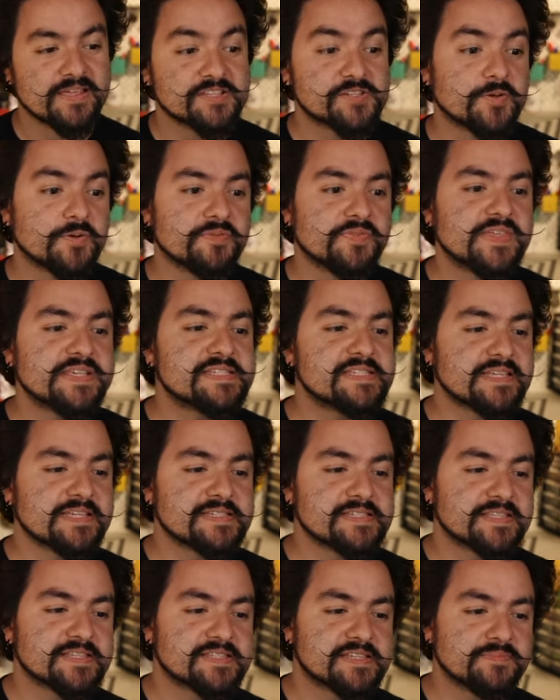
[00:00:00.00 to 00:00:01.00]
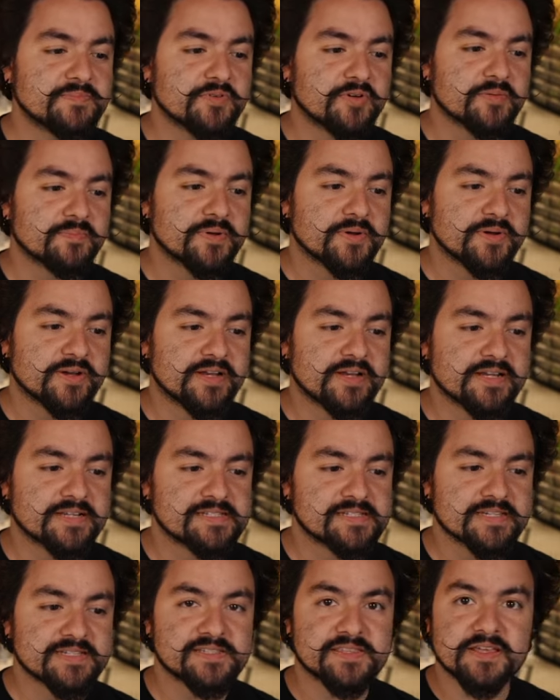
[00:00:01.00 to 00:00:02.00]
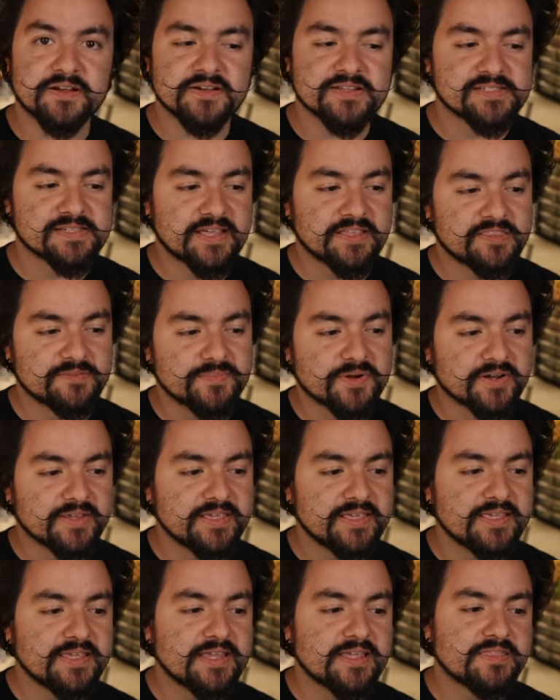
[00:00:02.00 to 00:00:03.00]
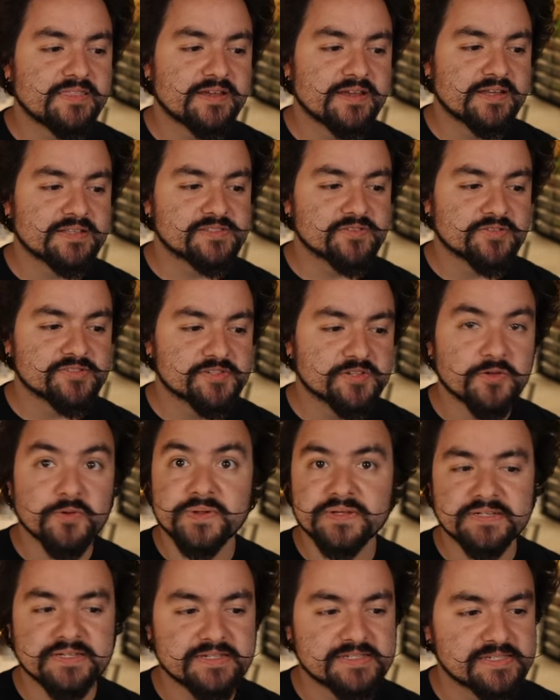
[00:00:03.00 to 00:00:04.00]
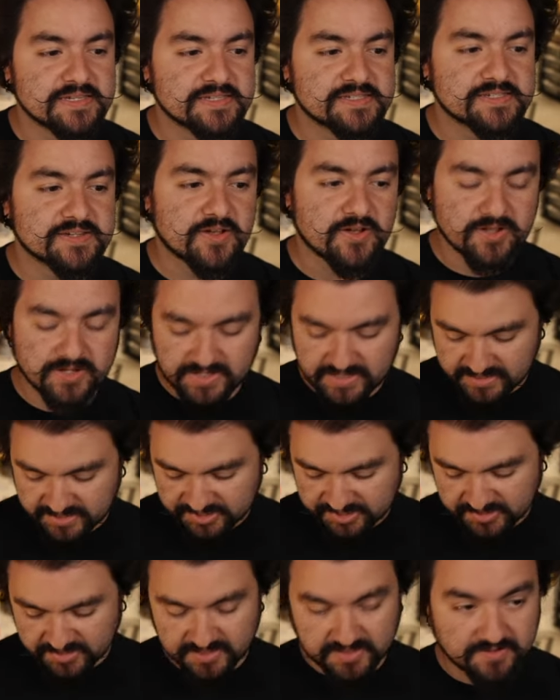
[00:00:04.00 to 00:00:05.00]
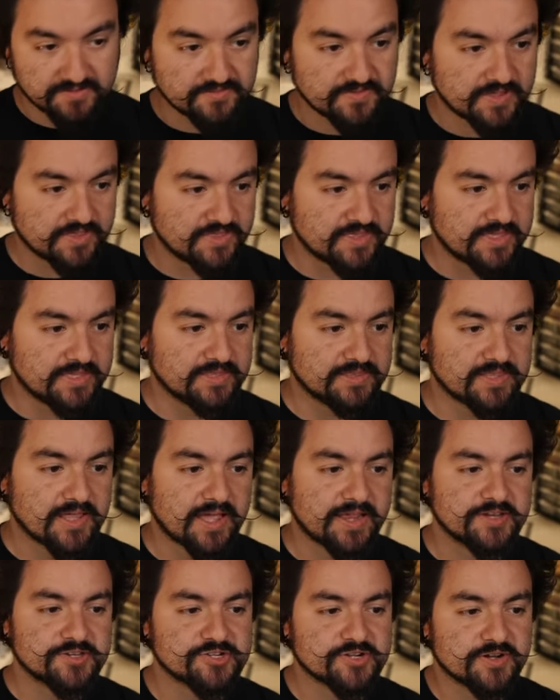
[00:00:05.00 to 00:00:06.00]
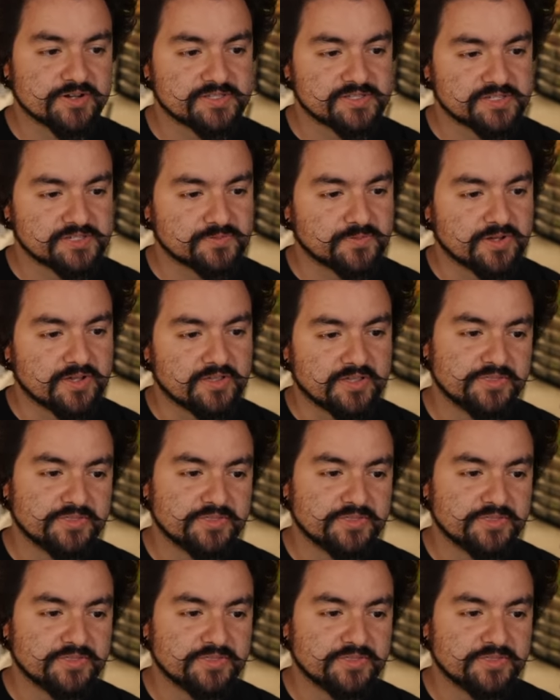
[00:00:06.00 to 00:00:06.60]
So this is the symbol component. It exists there inside the marquee, and then it's also going to exist on each of the line charts as well.